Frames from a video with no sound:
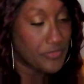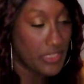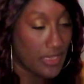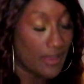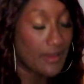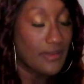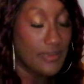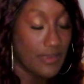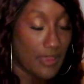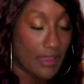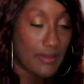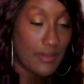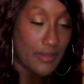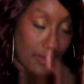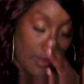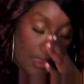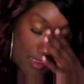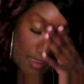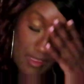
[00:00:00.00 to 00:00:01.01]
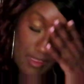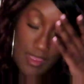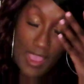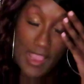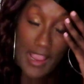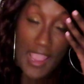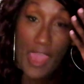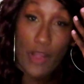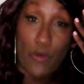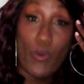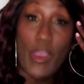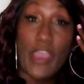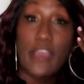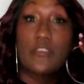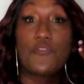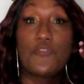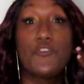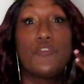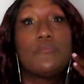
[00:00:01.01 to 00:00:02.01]
Yeah, yeah, yeah. I got a
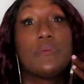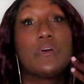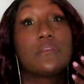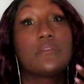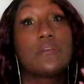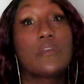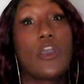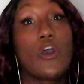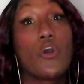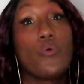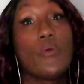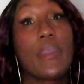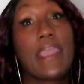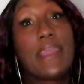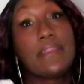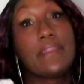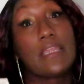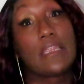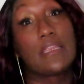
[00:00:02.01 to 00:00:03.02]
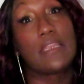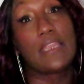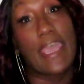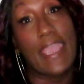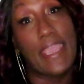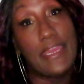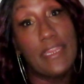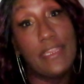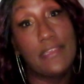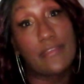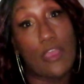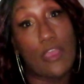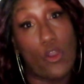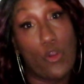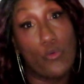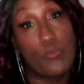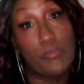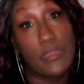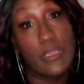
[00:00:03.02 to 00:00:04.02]
wax a few months ago, and the lady
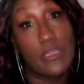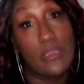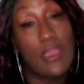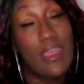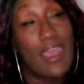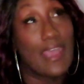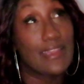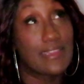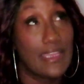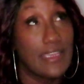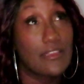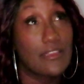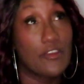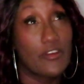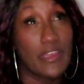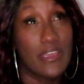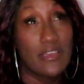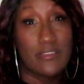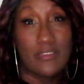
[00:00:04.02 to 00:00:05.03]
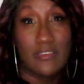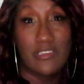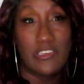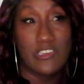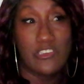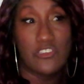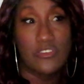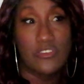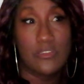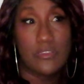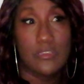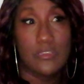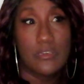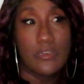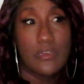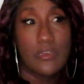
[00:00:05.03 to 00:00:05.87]
told me, I think they're estheticians,